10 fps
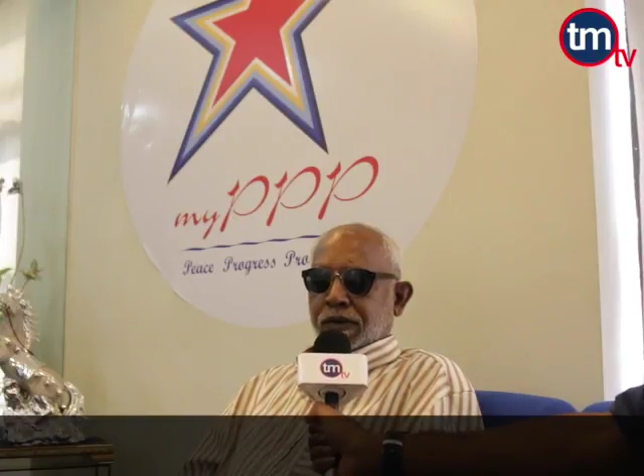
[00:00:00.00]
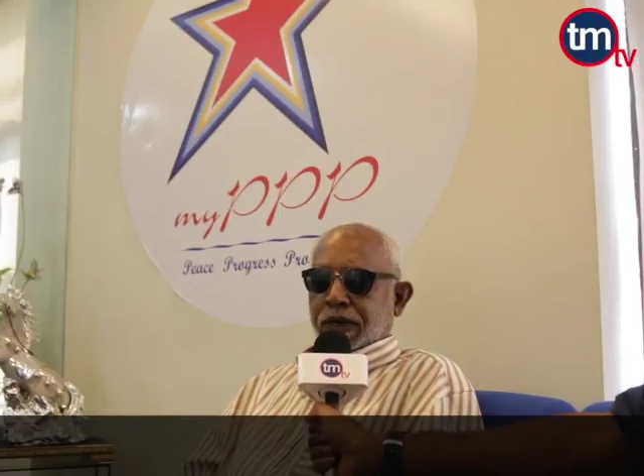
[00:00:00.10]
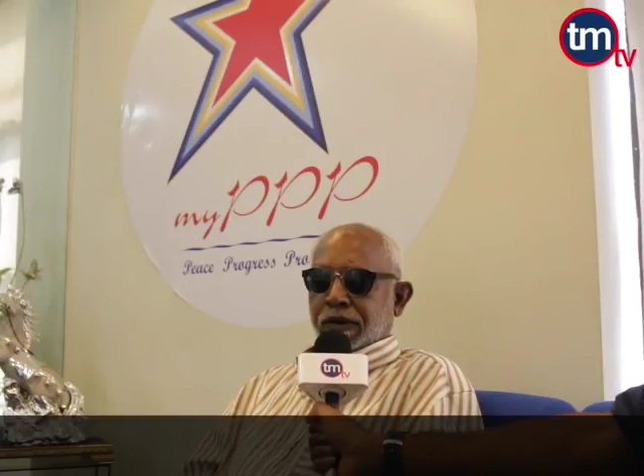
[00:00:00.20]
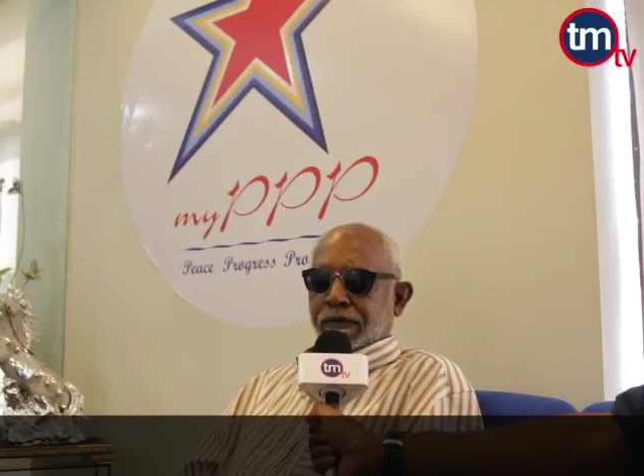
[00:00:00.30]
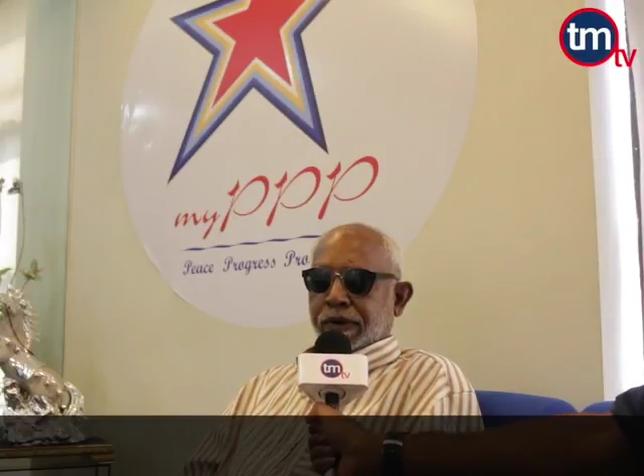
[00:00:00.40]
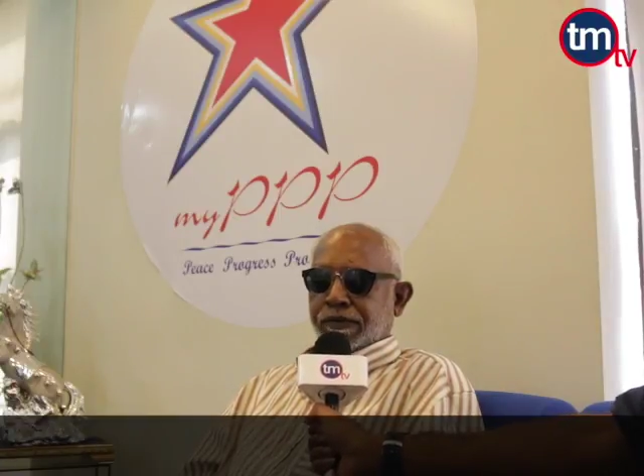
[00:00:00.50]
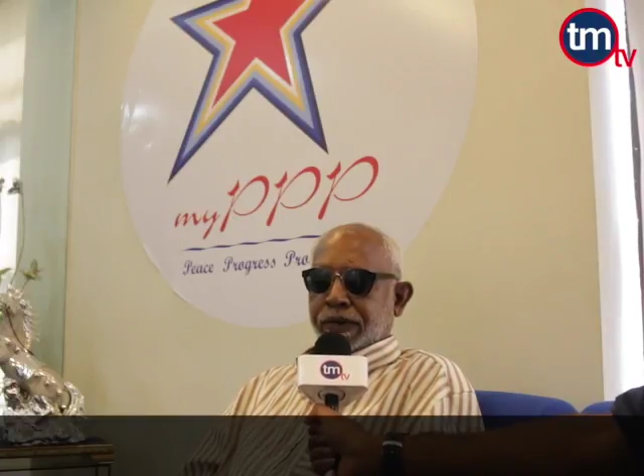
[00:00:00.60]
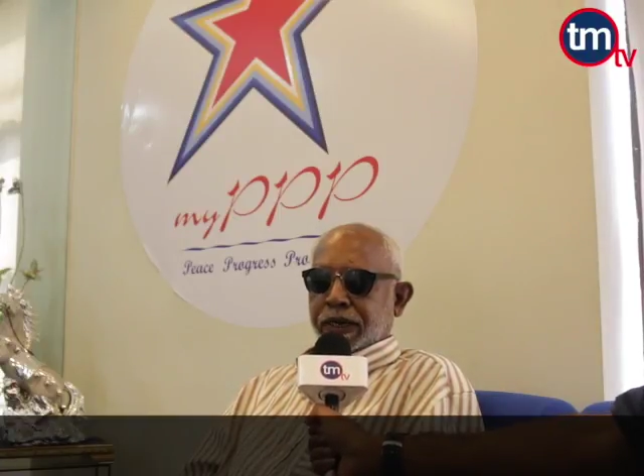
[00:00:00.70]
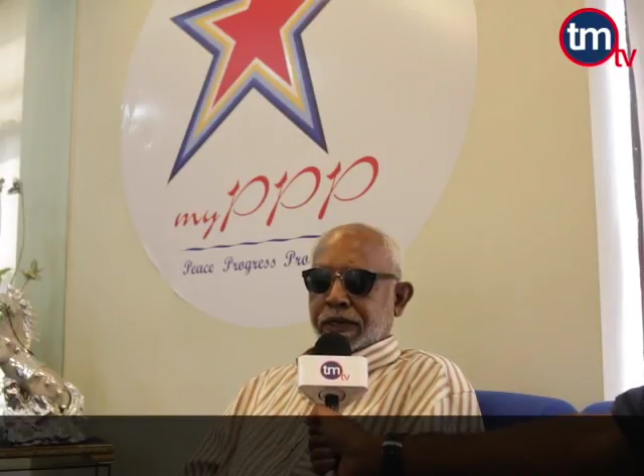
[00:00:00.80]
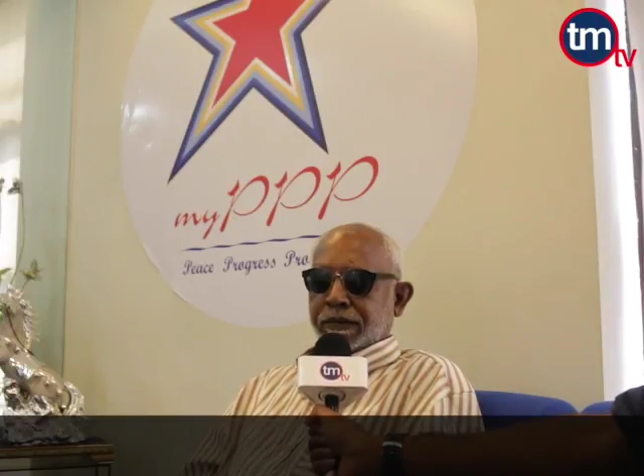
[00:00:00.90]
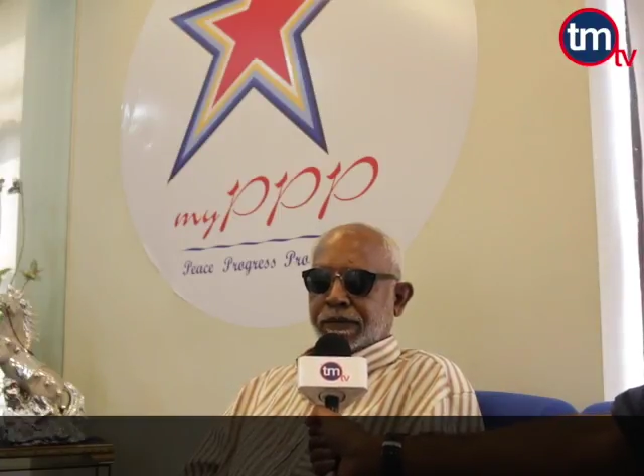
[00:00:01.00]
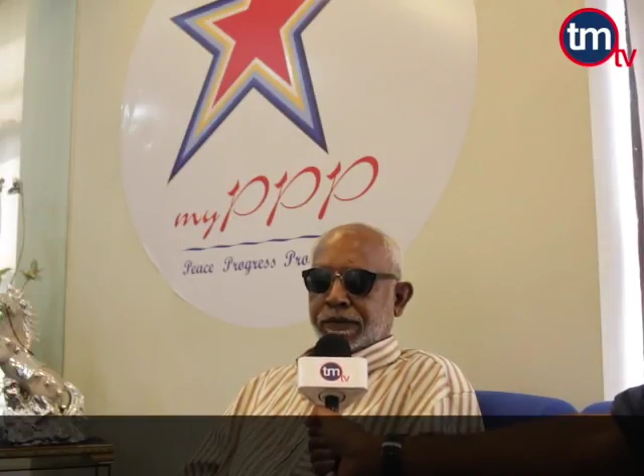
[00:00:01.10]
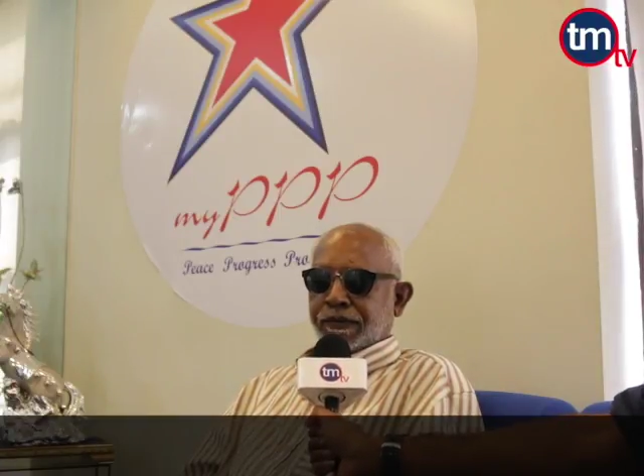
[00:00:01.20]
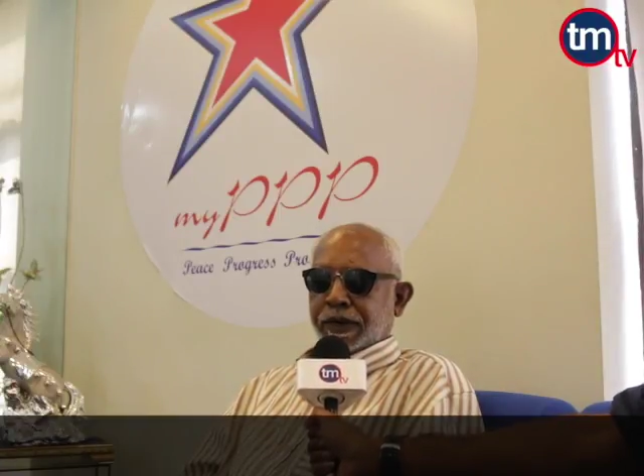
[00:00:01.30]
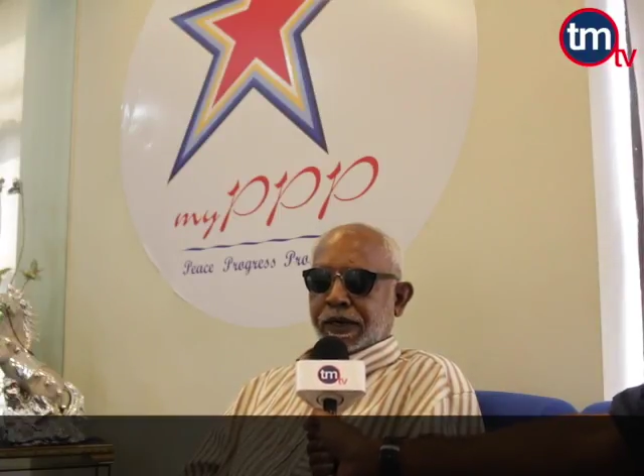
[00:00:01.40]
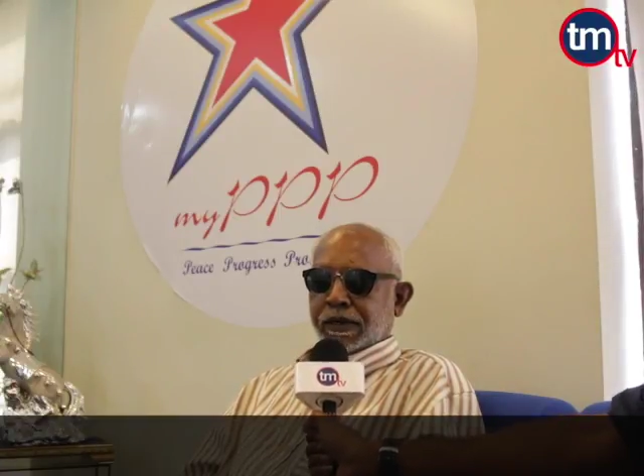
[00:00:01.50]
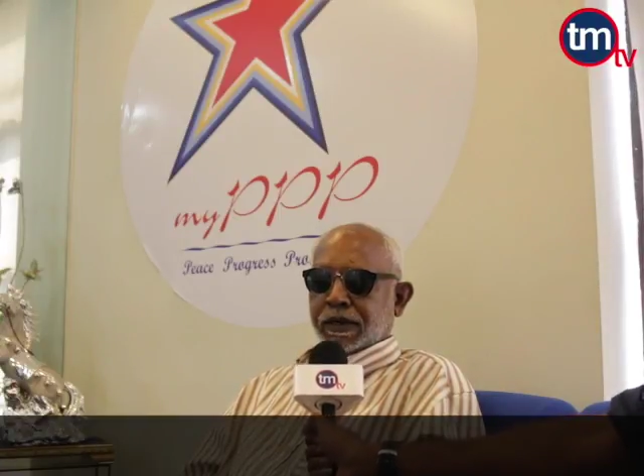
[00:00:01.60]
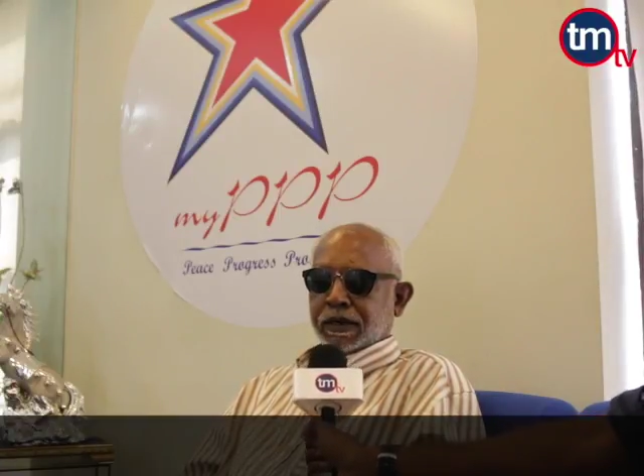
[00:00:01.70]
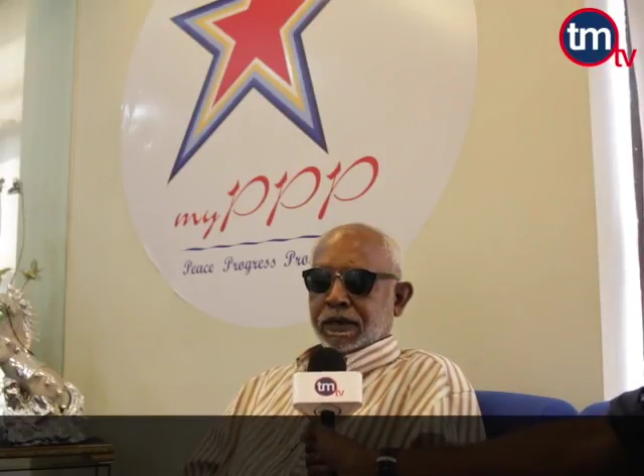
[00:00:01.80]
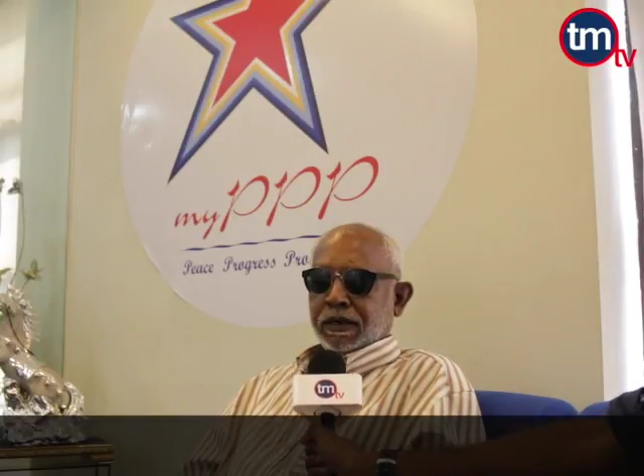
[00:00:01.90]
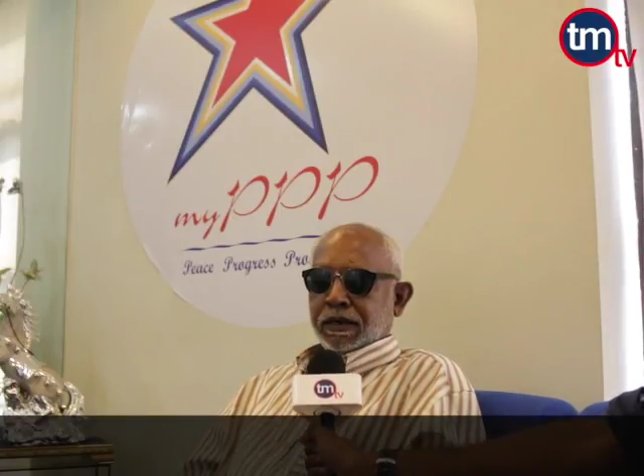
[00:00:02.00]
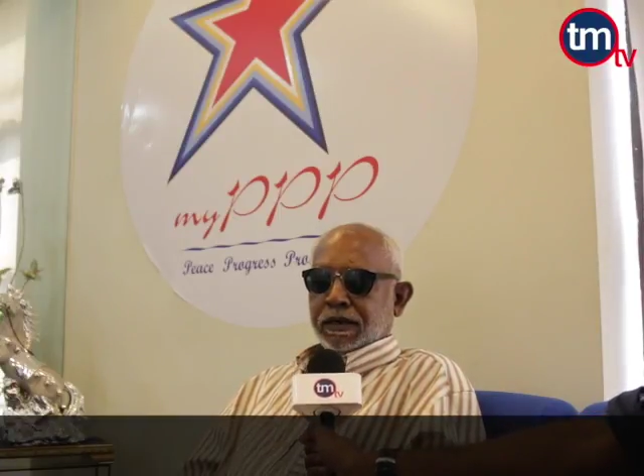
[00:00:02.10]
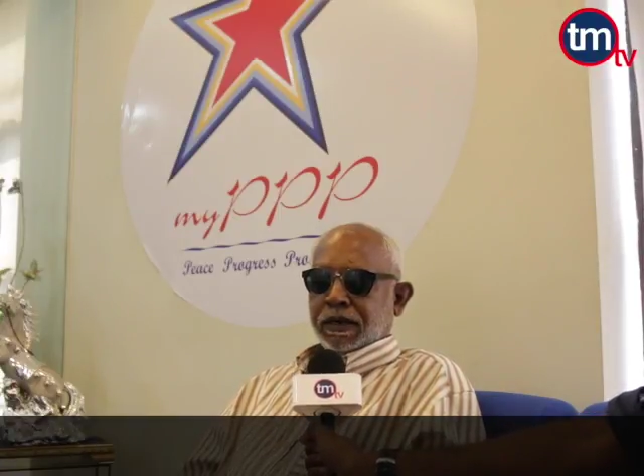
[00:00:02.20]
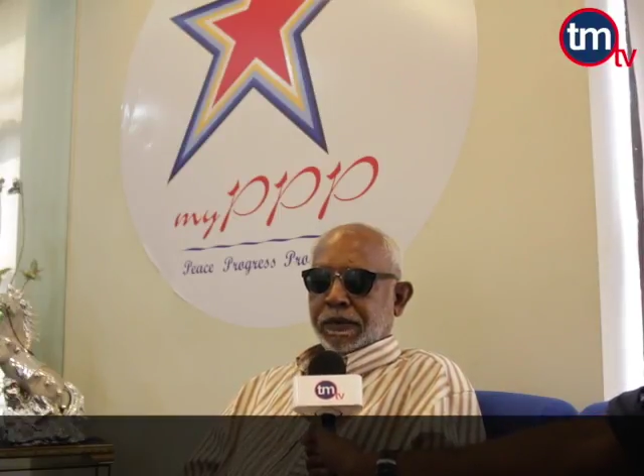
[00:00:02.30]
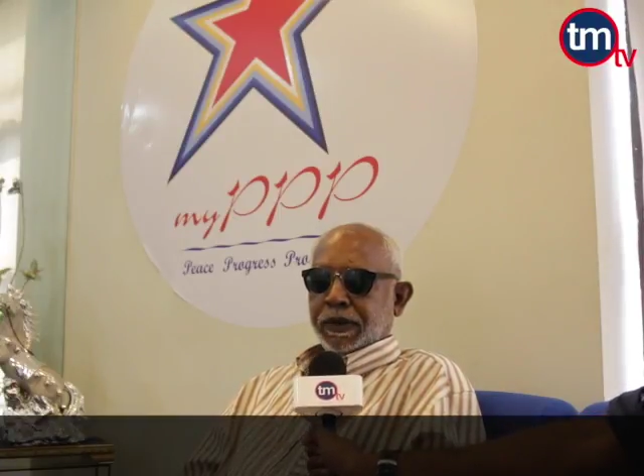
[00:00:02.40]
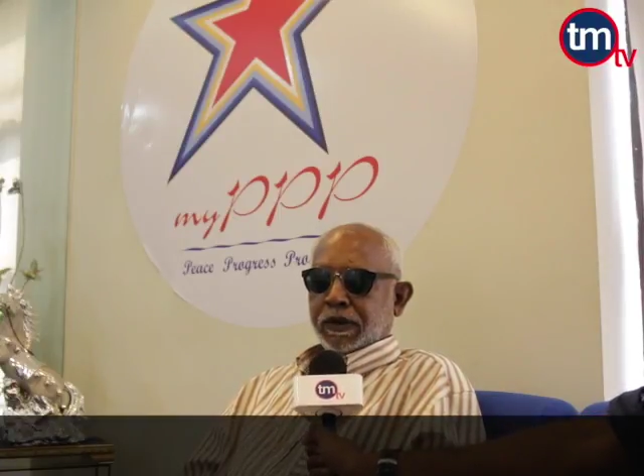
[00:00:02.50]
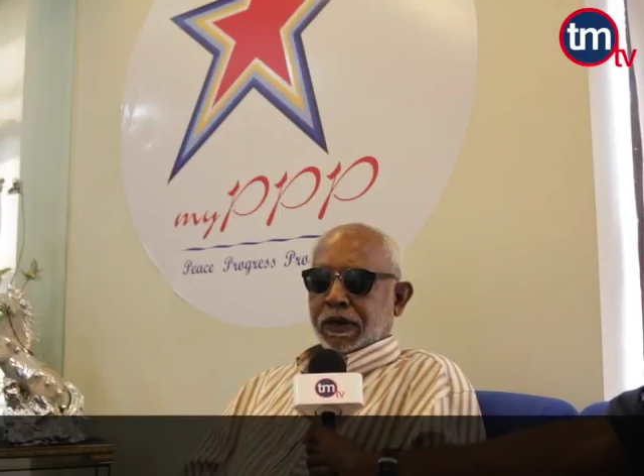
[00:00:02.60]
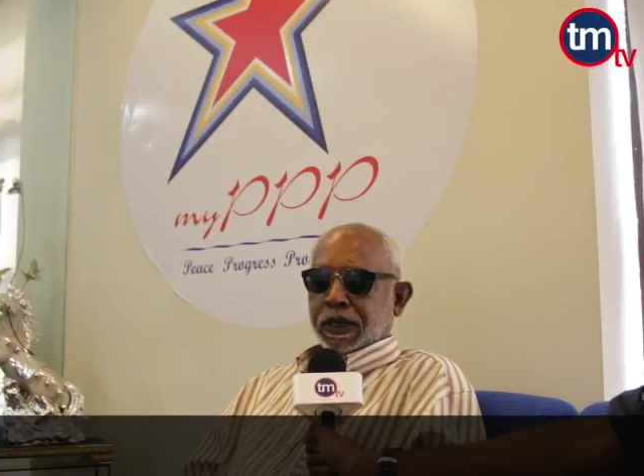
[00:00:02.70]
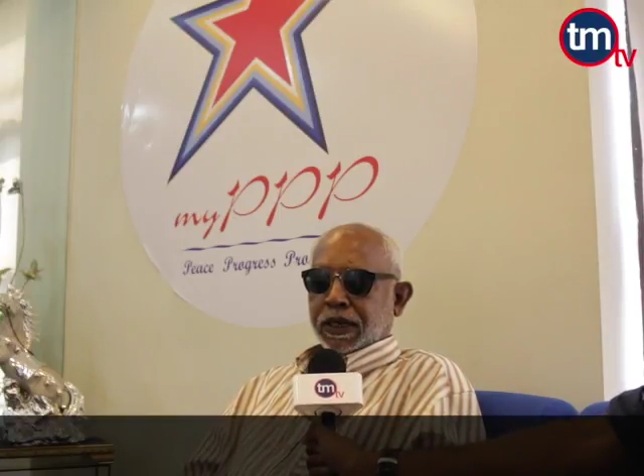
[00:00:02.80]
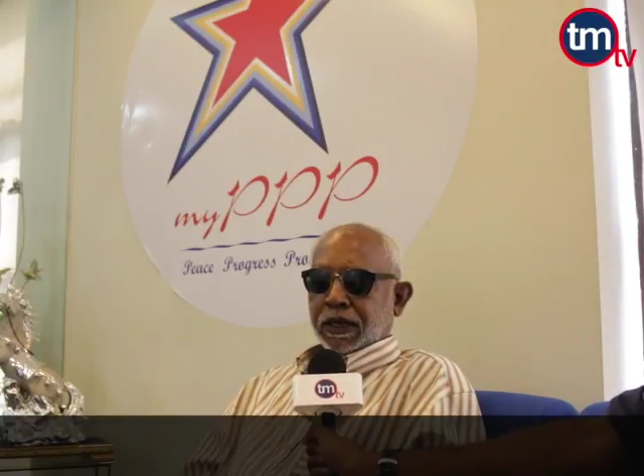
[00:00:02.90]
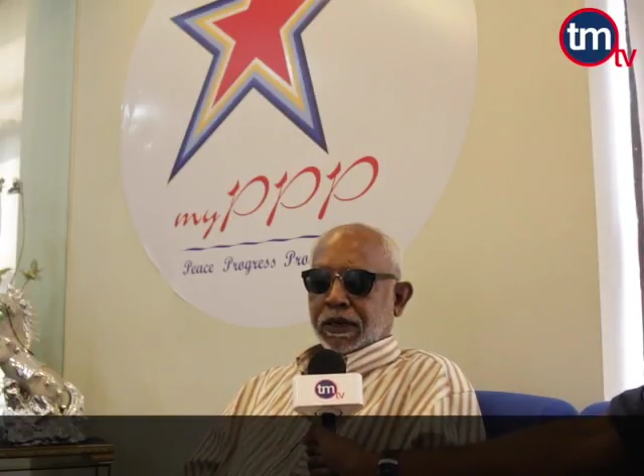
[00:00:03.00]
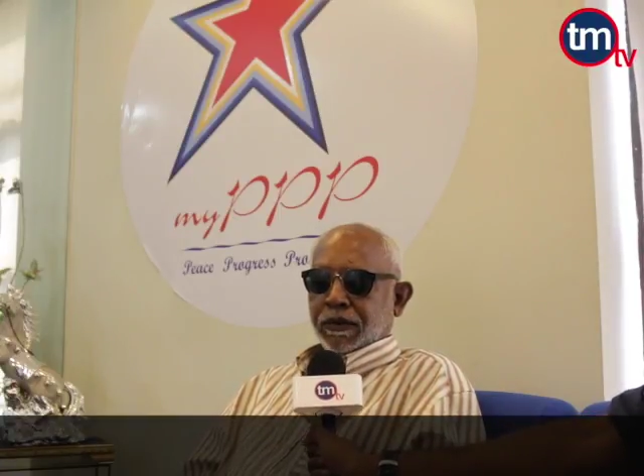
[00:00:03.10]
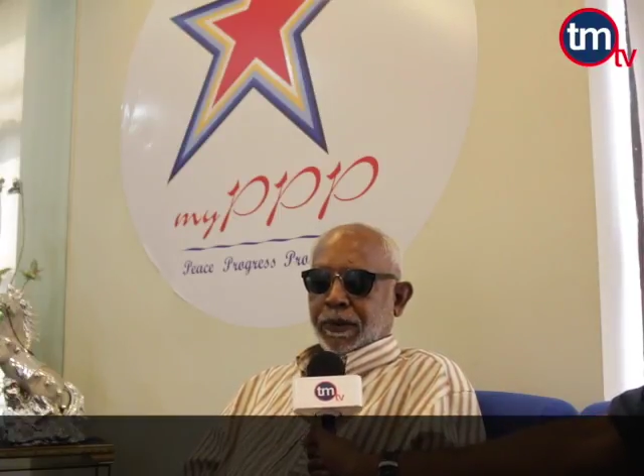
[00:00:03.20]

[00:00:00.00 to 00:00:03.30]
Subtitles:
one of my friend in Brookfields, Sami Connor,